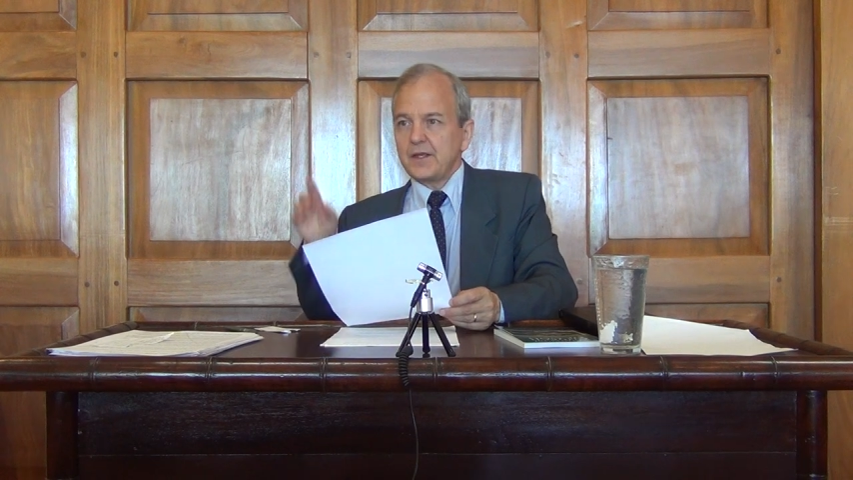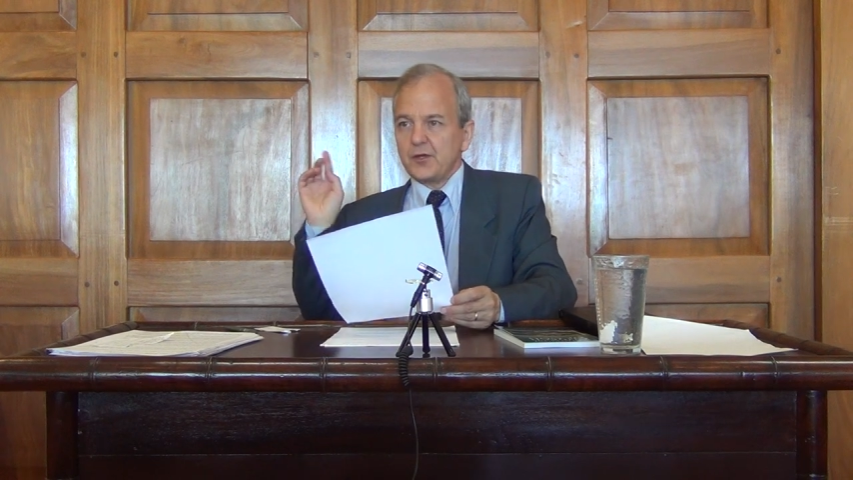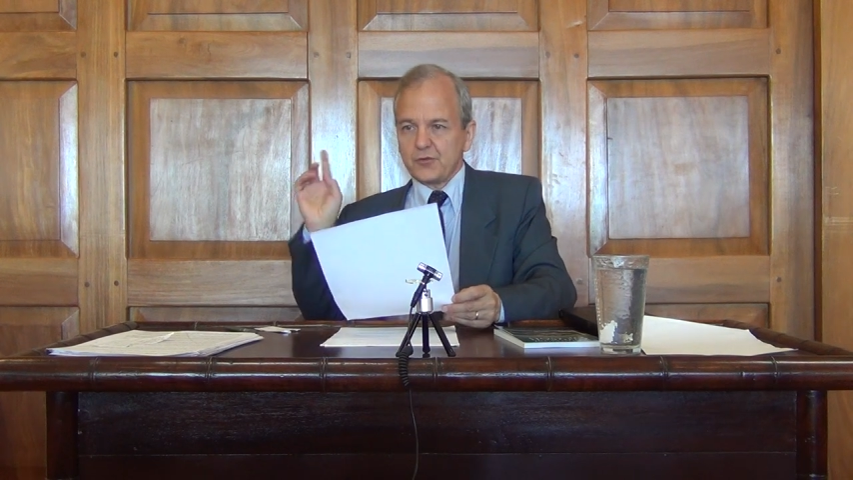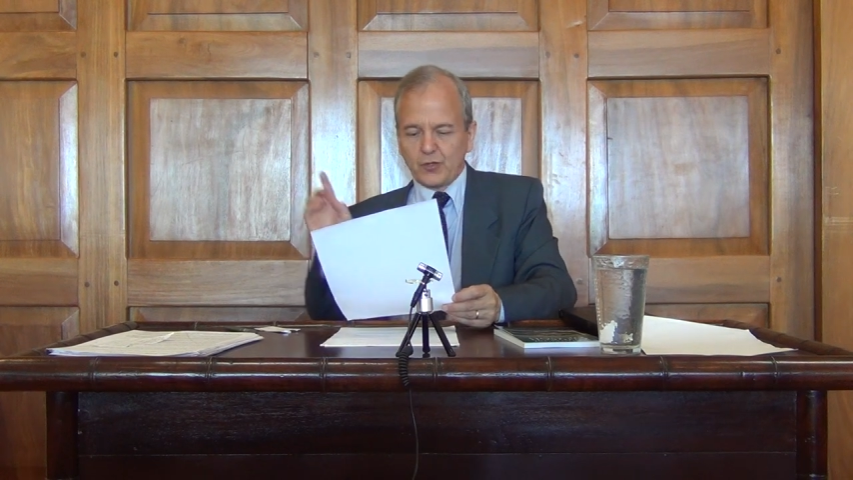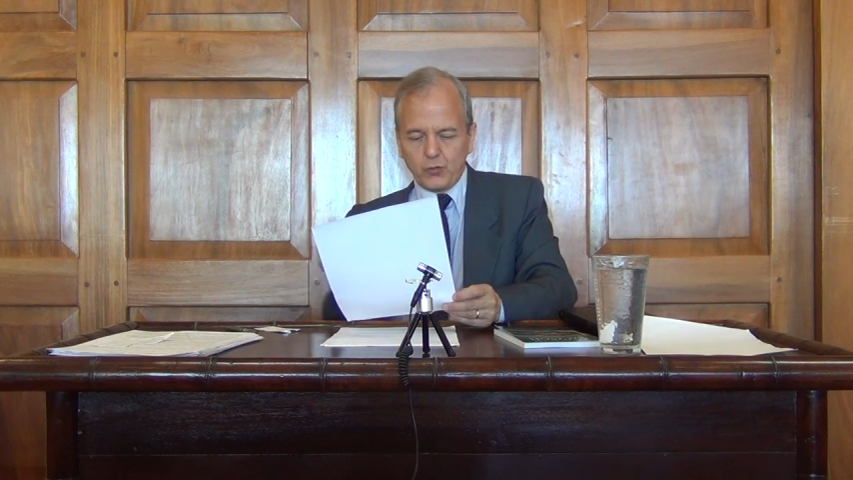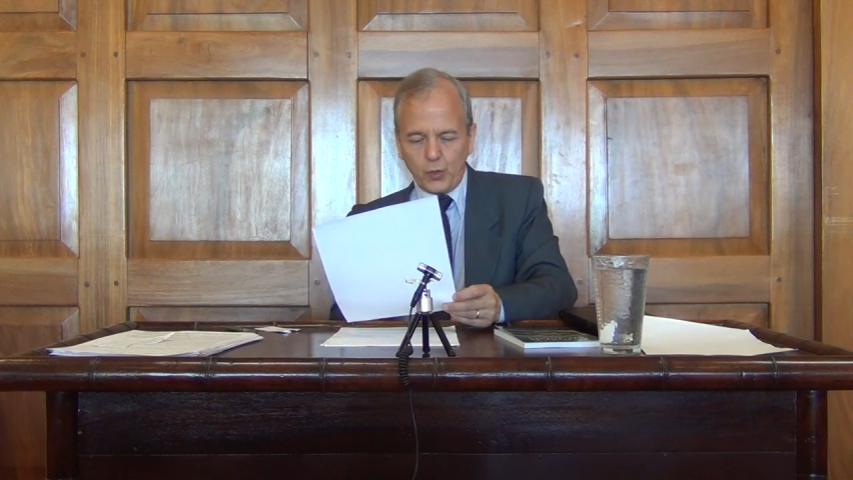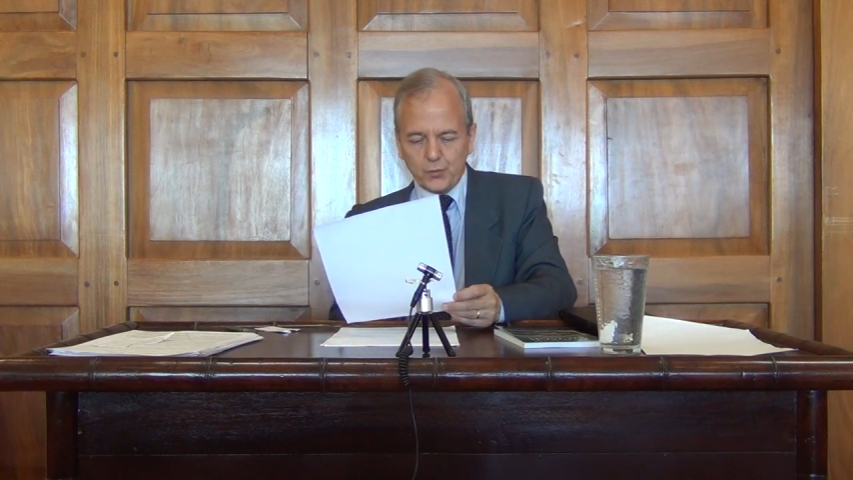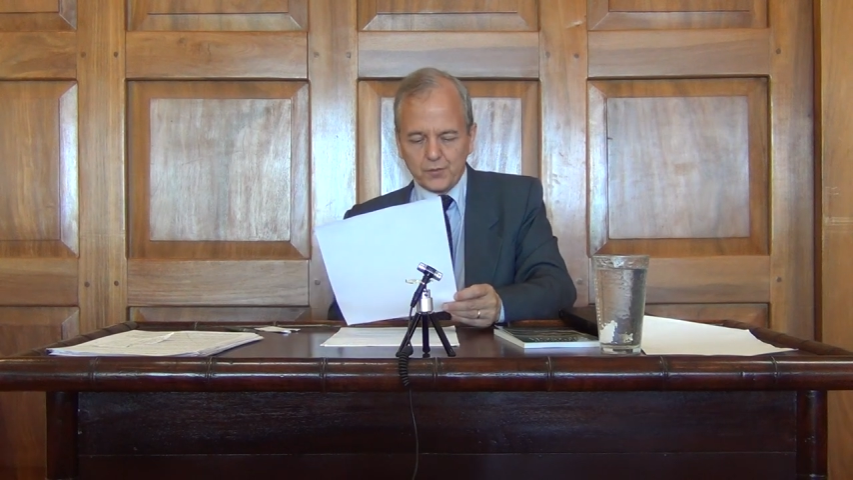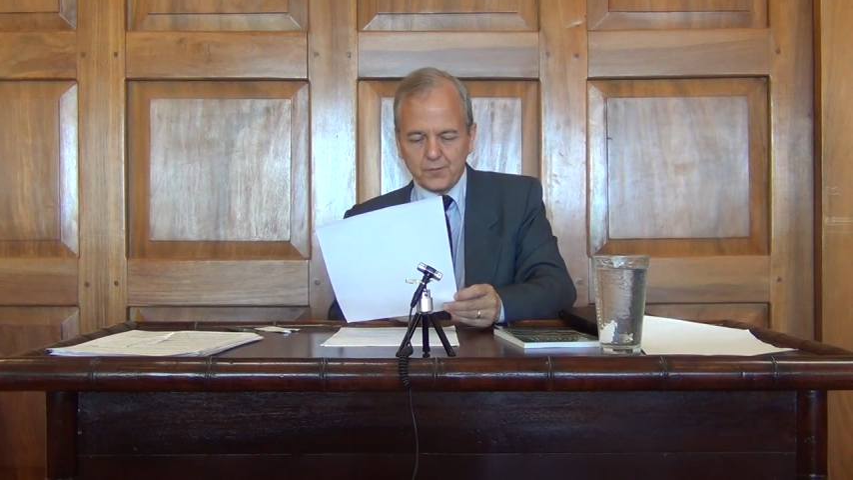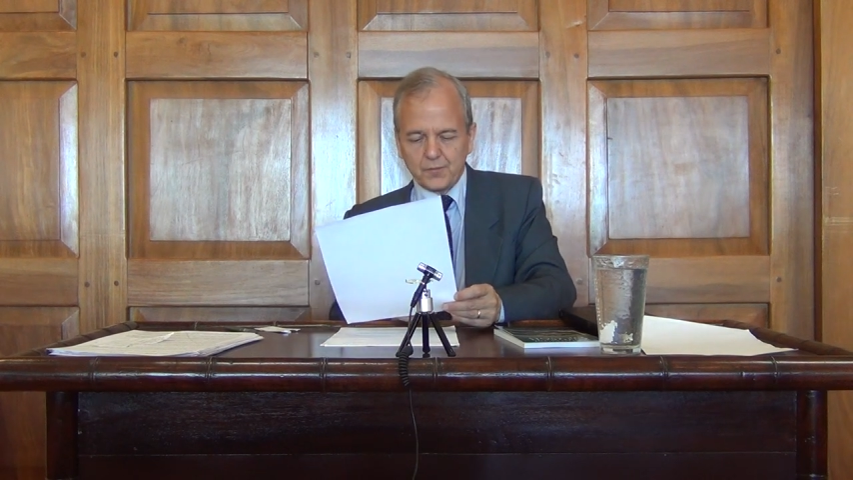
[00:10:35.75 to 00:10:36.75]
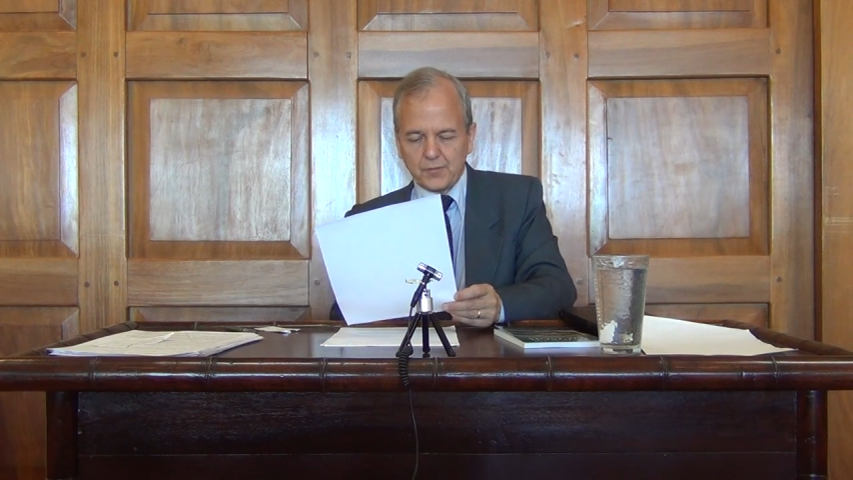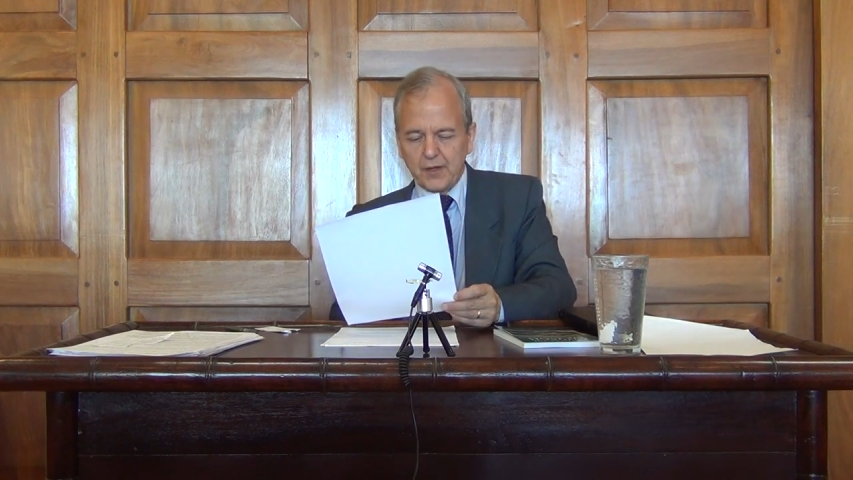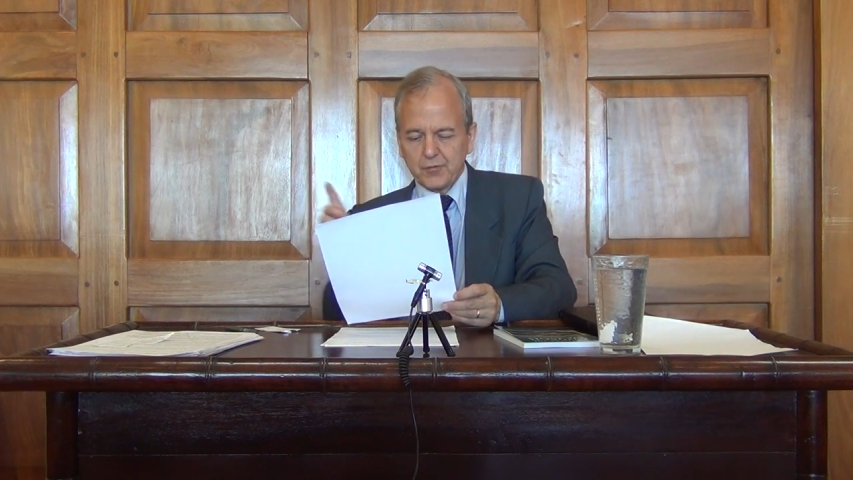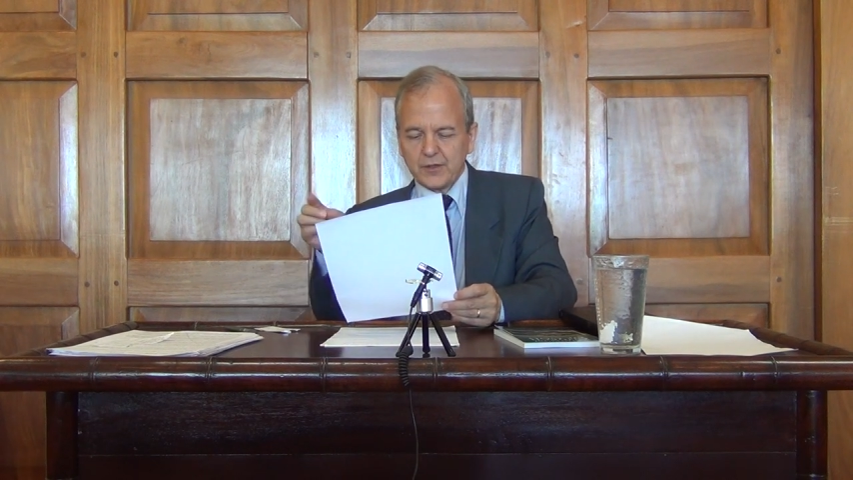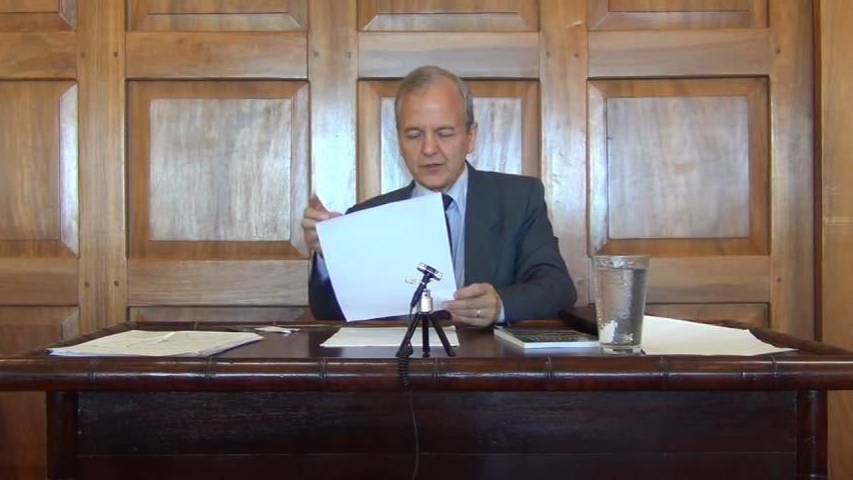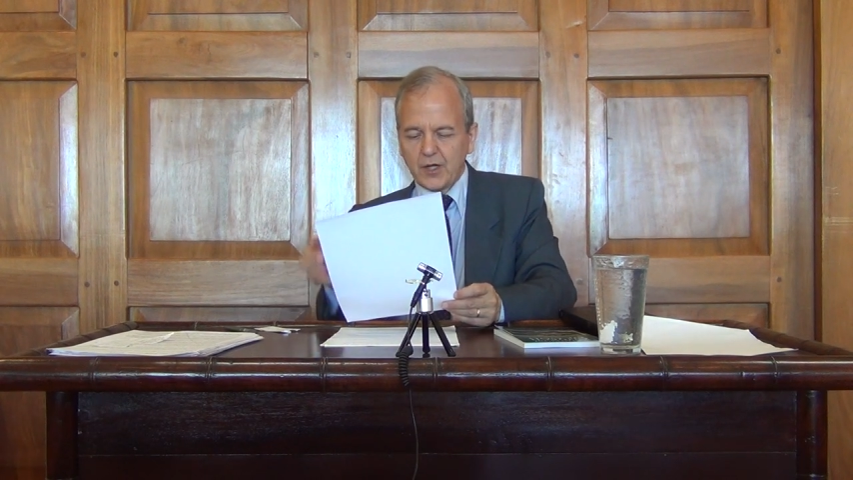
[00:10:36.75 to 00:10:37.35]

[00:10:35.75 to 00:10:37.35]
here's a quote after they